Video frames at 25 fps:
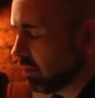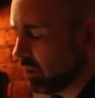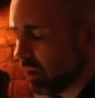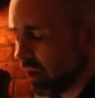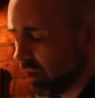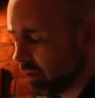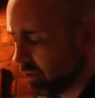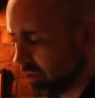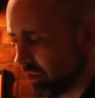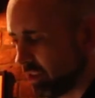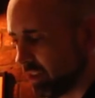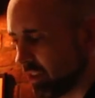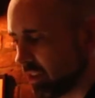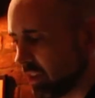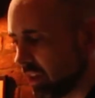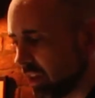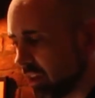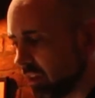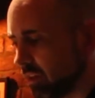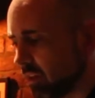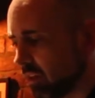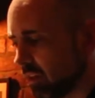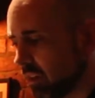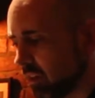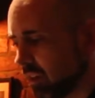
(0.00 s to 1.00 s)
"No," she
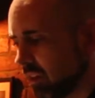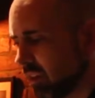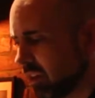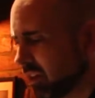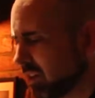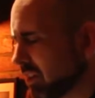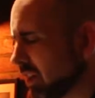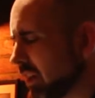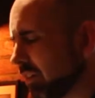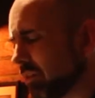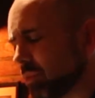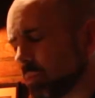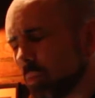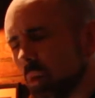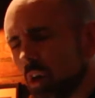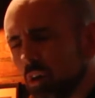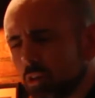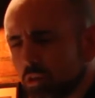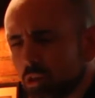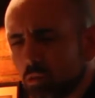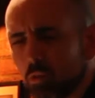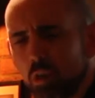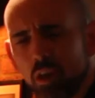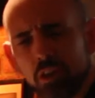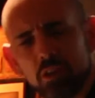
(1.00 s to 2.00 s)
said. "She lives
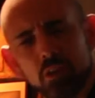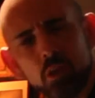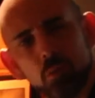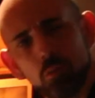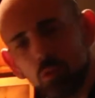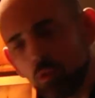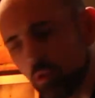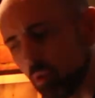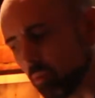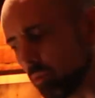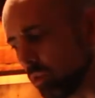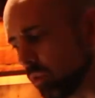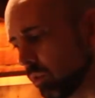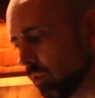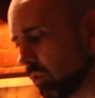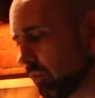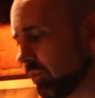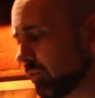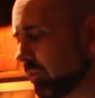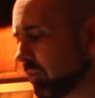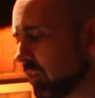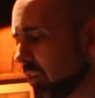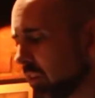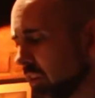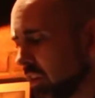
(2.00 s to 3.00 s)
miles away, somewhere up
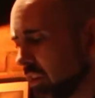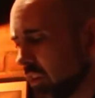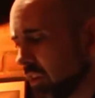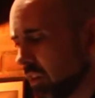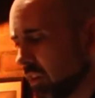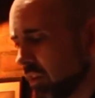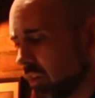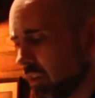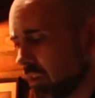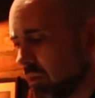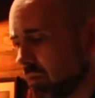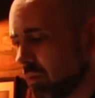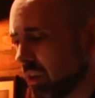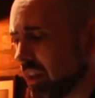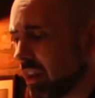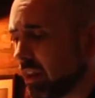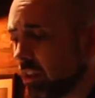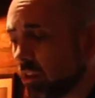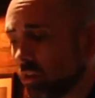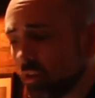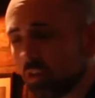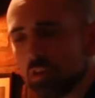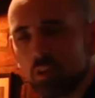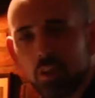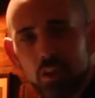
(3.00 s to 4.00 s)
north, where they
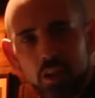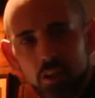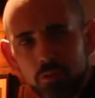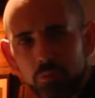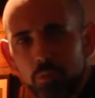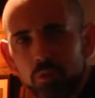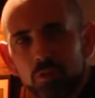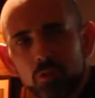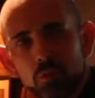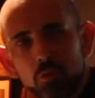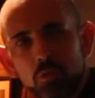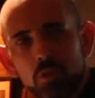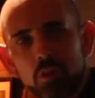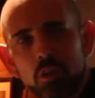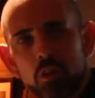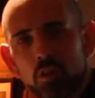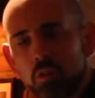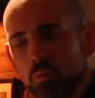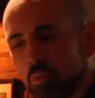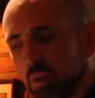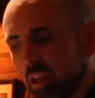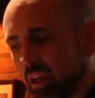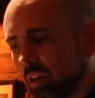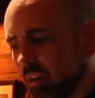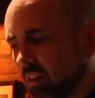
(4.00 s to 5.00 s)
used to live, before he
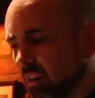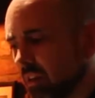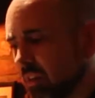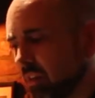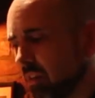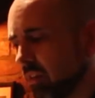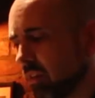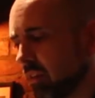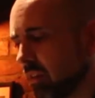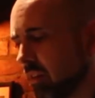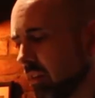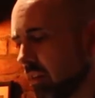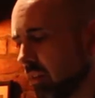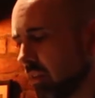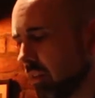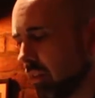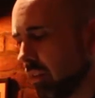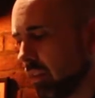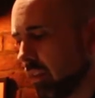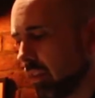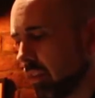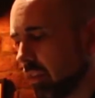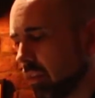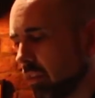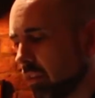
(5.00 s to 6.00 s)
knew me."
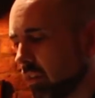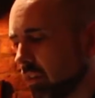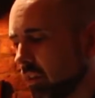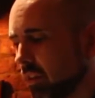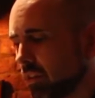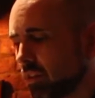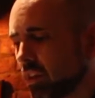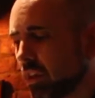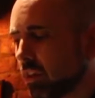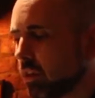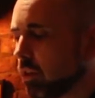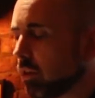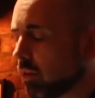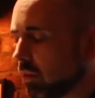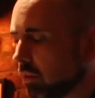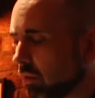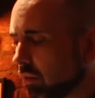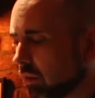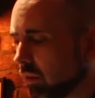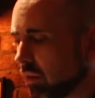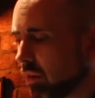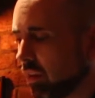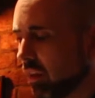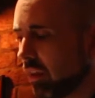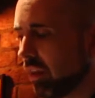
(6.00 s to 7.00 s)
I said, "Look,
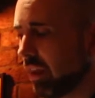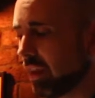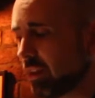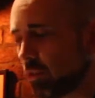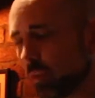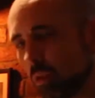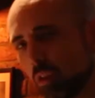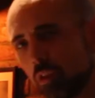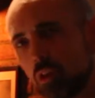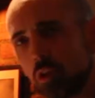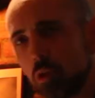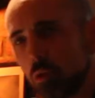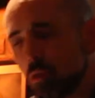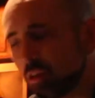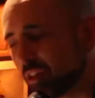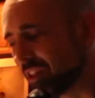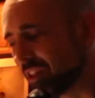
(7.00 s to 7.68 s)
he's with you,